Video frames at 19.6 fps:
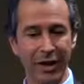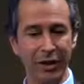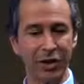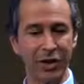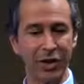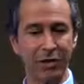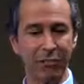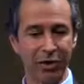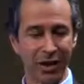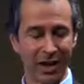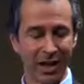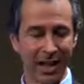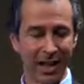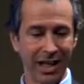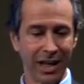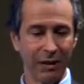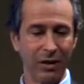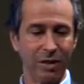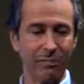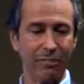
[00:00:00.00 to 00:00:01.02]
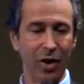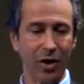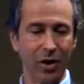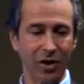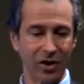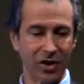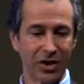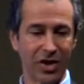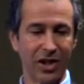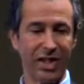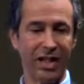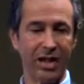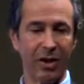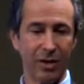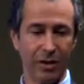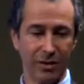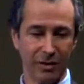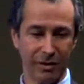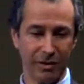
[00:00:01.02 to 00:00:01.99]
I used to pretend I was Ponce de
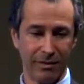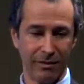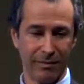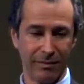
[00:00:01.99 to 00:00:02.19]
Leon.